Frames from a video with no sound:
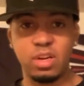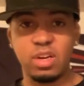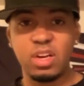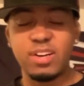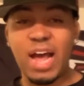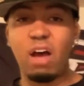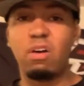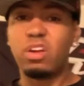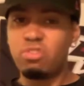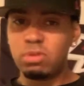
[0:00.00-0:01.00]

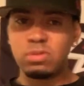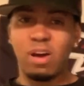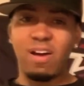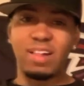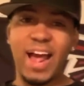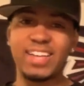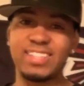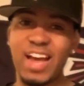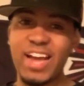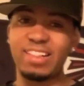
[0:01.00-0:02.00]
Now, you saw last
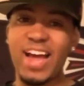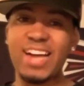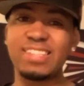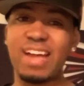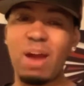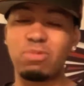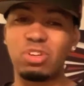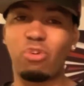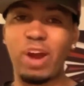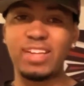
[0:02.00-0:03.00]
night. Last night was a
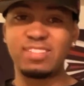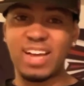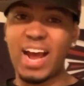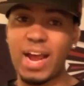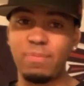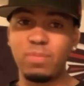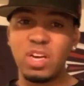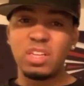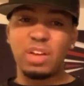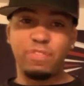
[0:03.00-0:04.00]
great sign.
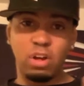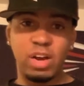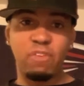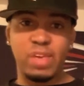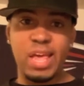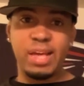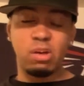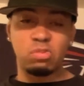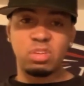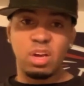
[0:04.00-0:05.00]
The Philadelphia
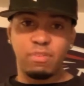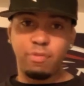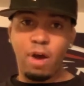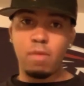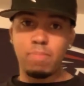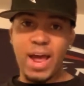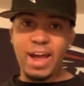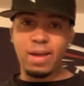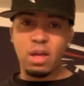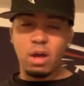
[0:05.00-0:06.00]
Eagles fought
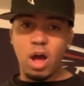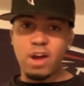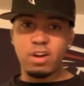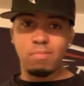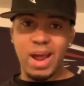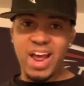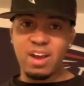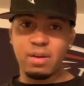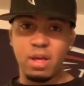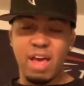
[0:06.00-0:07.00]
back,
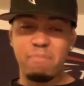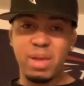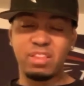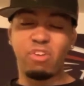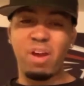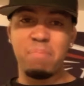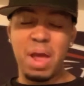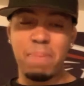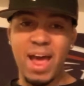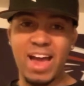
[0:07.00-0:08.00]
undermanned, and beat the Green
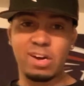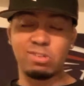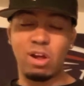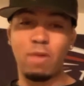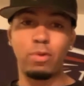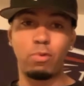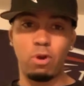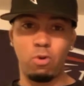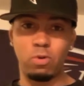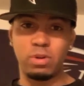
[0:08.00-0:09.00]
Bay Packers on the
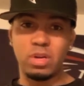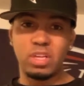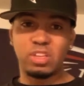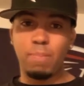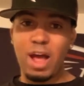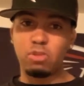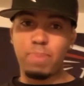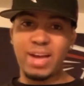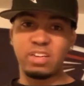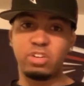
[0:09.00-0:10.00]
road to bounce
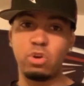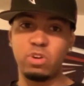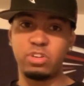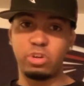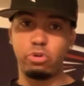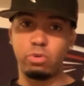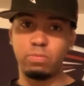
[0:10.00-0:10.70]
back to 2-2.